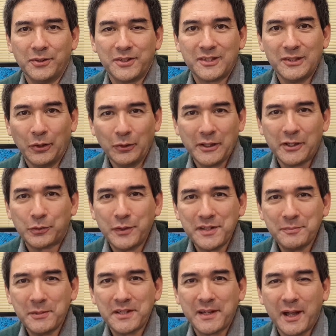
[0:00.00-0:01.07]
slowly
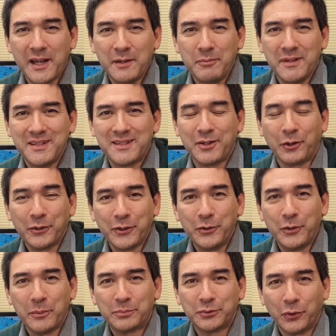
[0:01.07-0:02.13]
Christmas time is starting
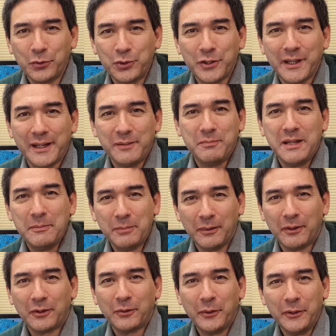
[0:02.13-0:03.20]
to approach again. People
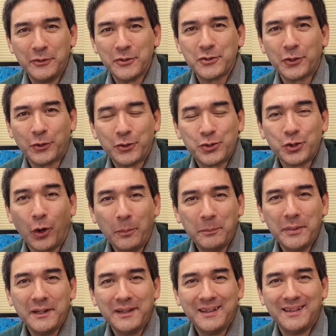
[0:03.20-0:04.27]
are going to start
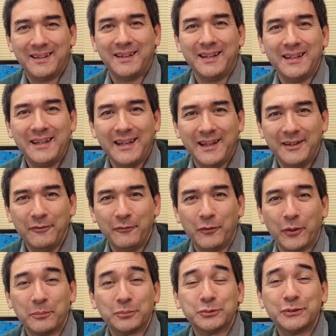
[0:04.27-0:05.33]
shopping again
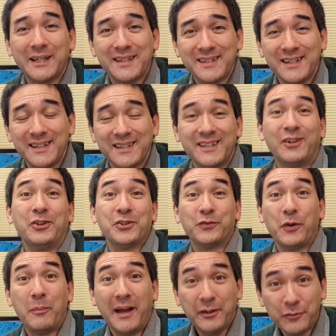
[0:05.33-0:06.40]
for presents and also
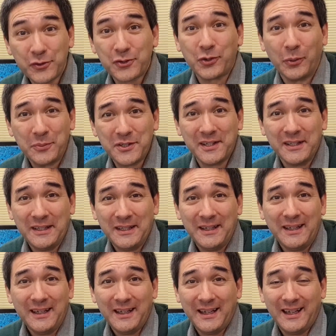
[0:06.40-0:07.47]
for microscopes.
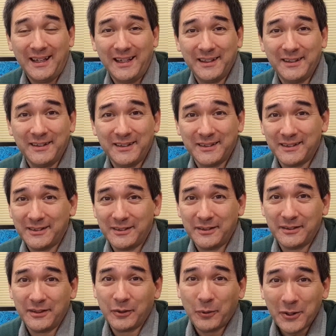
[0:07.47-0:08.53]
And uh,
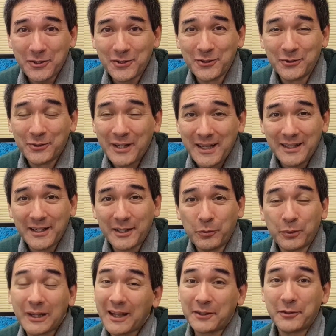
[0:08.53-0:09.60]
the question today that I
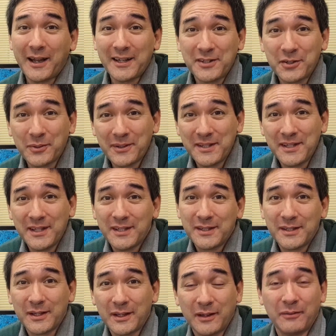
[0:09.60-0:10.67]
would like to answer is,
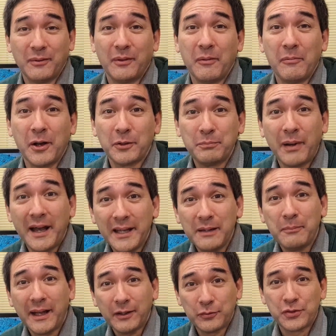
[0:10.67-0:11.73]
is uh, about buying
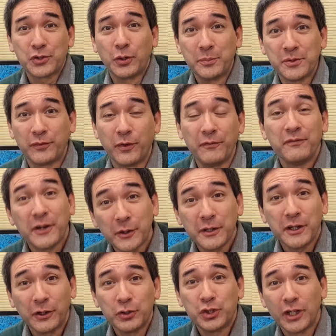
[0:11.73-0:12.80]
microscopes for very
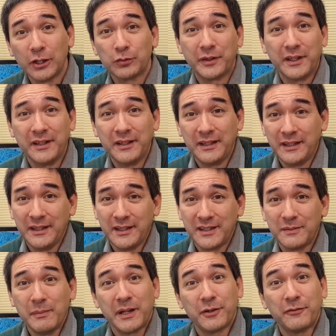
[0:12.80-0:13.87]
young children. As
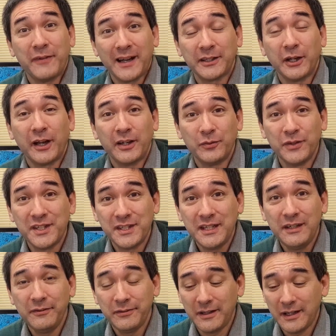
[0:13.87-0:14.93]
a matter of fact, I
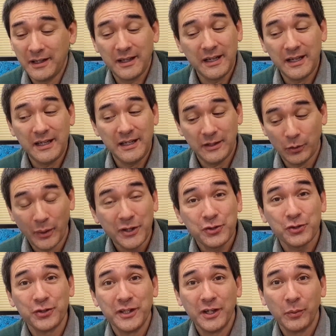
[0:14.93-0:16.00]
received a, a
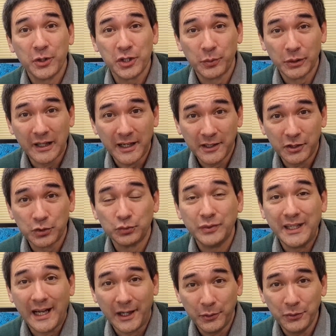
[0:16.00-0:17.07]
question here which I would like to
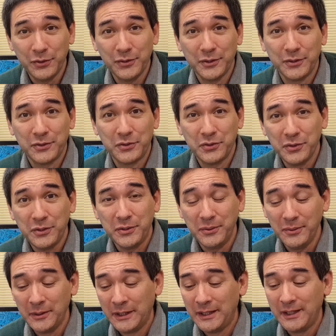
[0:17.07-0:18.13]
read out uh, to
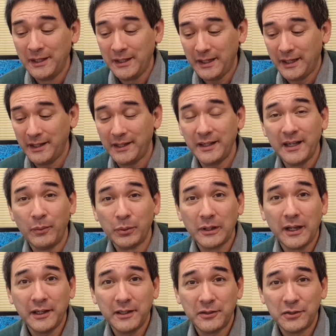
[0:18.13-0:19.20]
you. And then I would
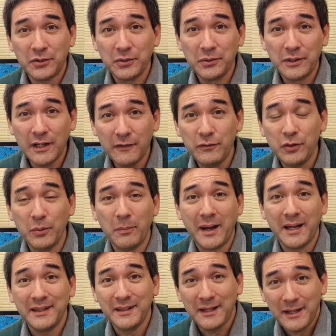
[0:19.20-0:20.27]
like to give you
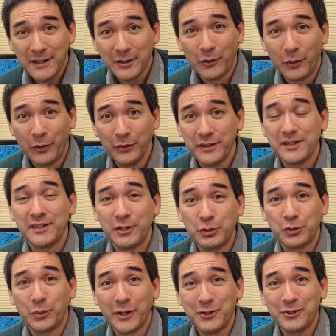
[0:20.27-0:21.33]
my take on the
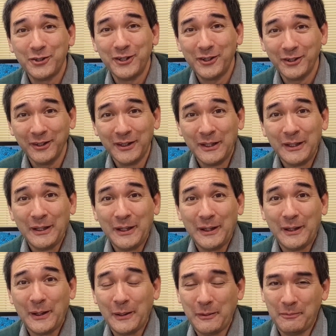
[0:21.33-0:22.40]
situation here.
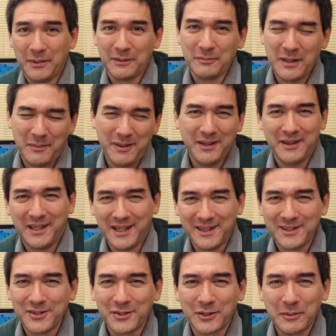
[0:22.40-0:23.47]
Uh, but maybe the
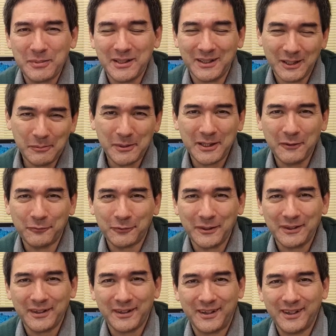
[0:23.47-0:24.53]
answer is going to be a little bit
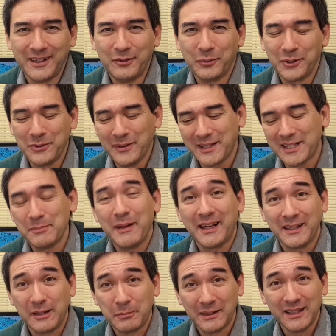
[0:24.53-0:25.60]
different than what you
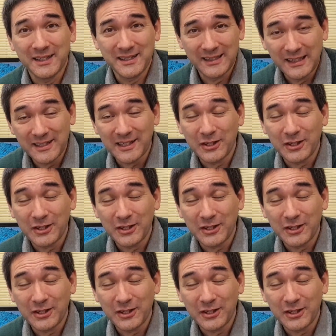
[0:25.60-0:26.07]
expected. But let's, let's